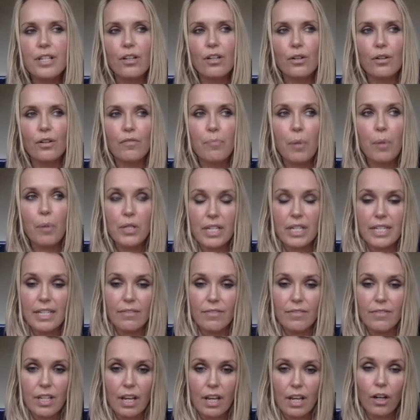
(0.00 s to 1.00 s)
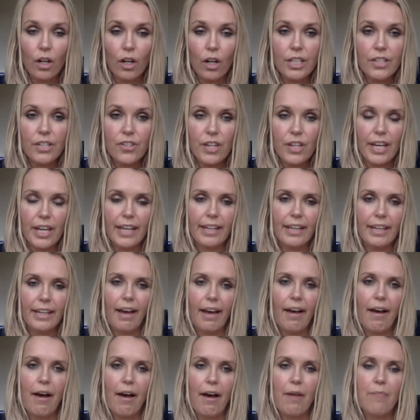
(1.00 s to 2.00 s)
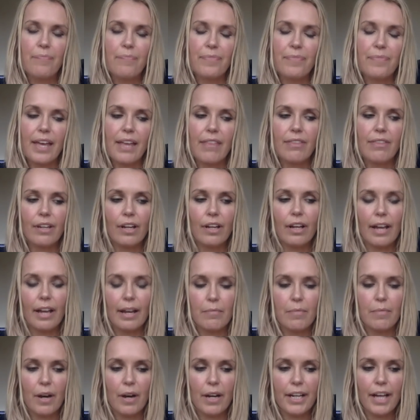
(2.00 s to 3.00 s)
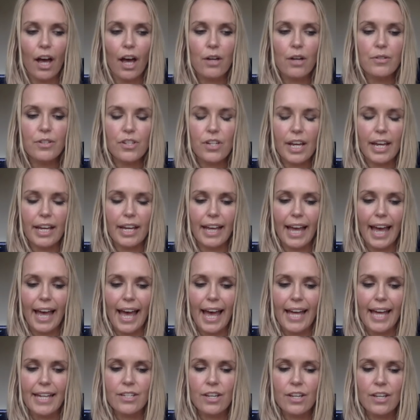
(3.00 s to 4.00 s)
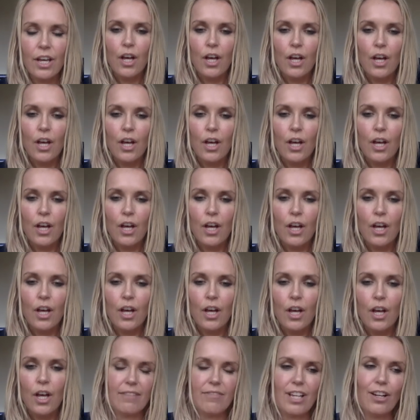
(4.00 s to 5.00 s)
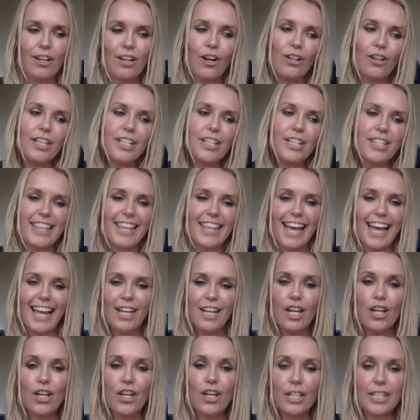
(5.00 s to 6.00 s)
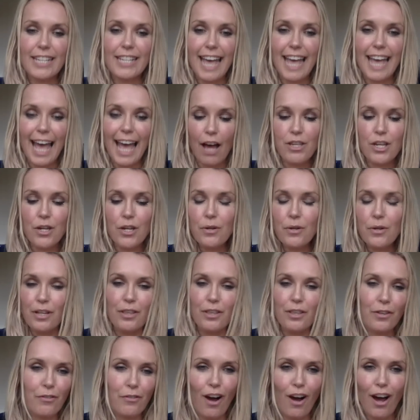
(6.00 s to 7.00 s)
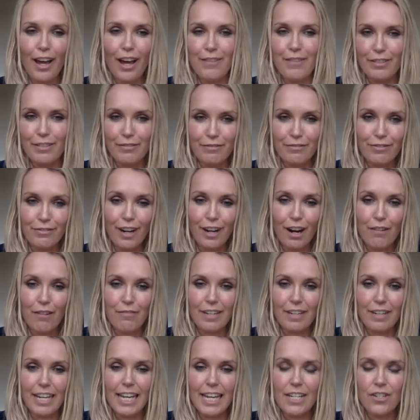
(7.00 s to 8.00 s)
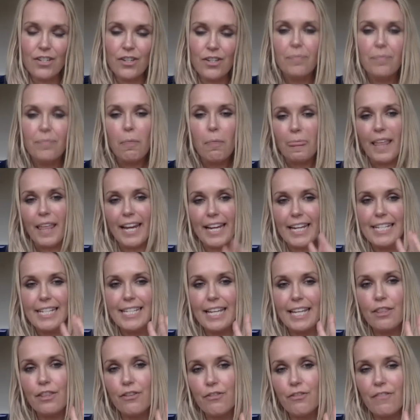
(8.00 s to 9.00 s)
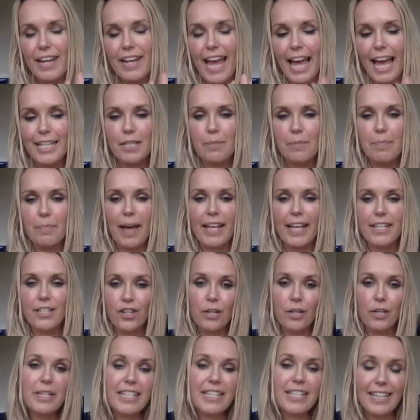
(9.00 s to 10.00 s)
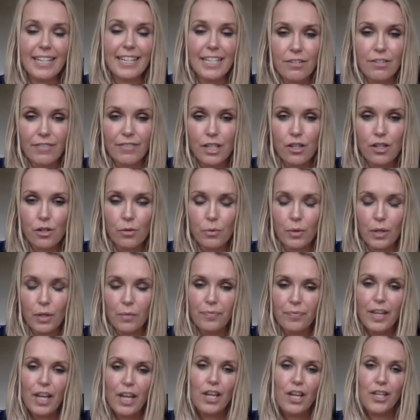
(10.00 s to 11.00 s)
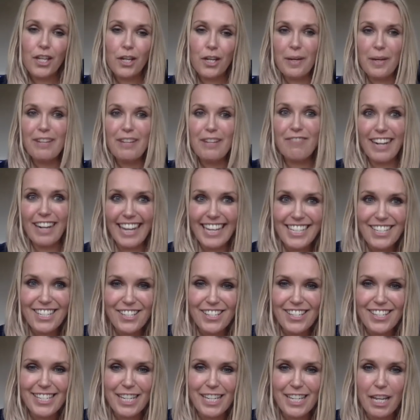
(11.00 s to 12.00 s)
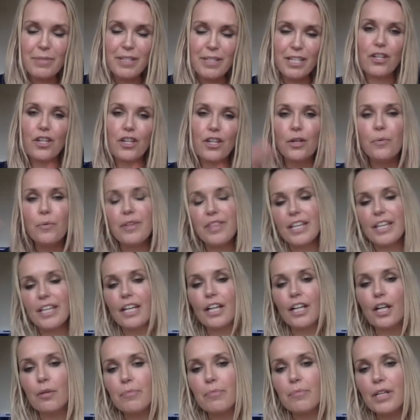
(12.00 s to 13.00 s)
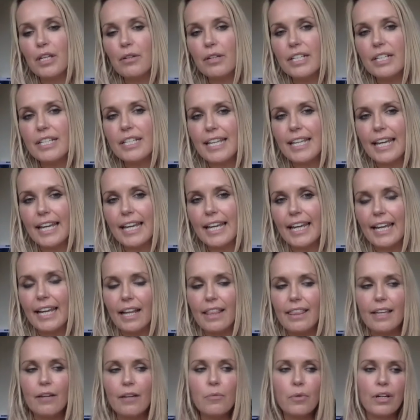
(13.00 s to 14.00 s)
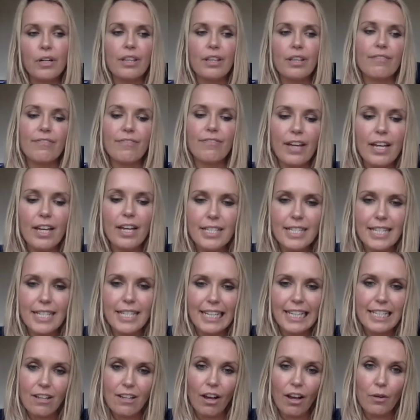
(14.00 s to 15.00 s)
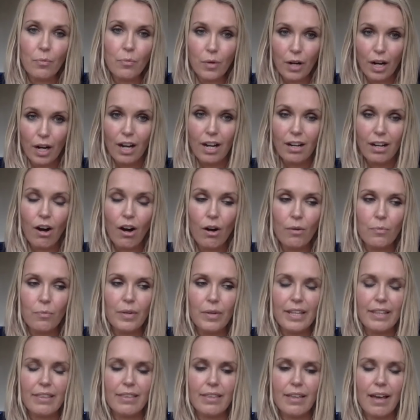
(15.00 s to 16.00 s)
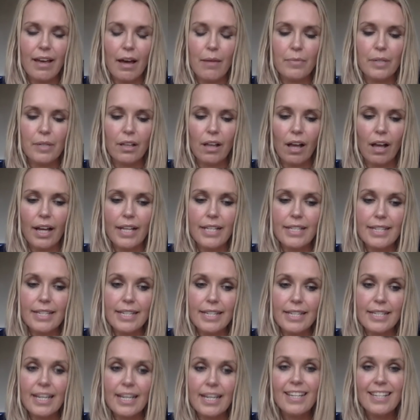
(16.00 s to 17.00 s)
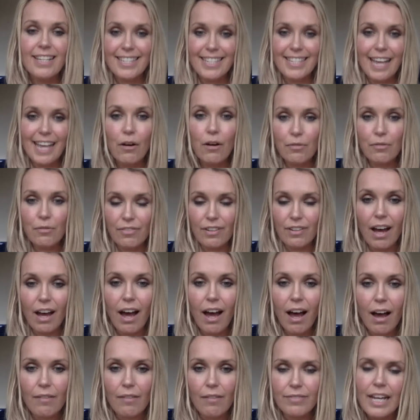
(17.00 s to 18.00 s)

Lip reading: a lot of positive psychology in my coaching, and with positive psychology, that looks at how you can thrive and flourish. And it's in three aspects: you as an individual, you in relationships, and you within a community. And I think one of the first things that I work on with clients is self-love.